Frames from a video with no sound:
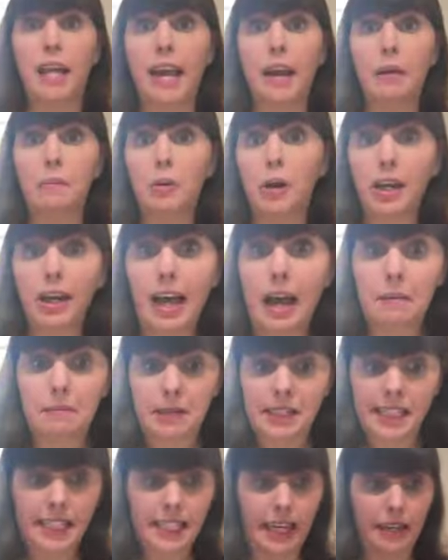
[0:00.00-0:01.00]
layout where it
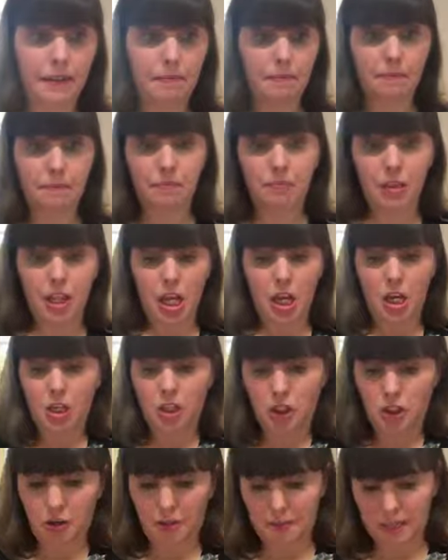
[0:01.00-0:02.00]
can't be seen.
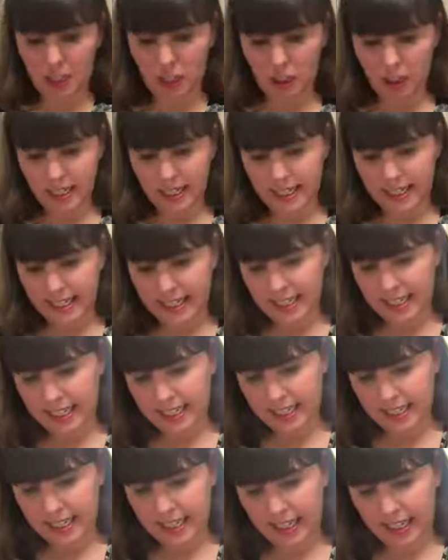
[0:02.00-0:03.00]
So I'm just going to
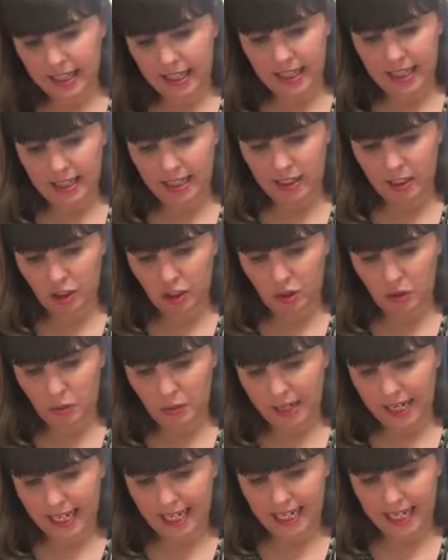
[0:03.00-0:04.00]
stick this
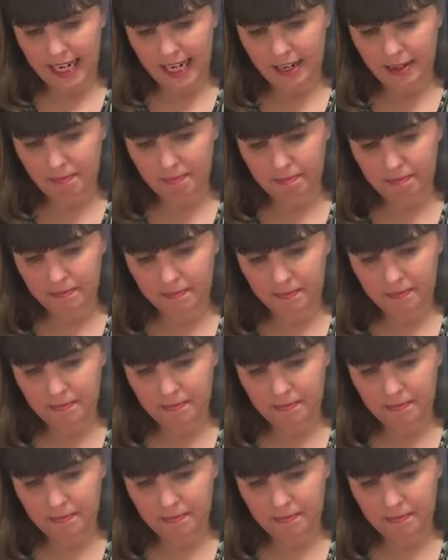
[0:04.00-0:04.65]
doily down.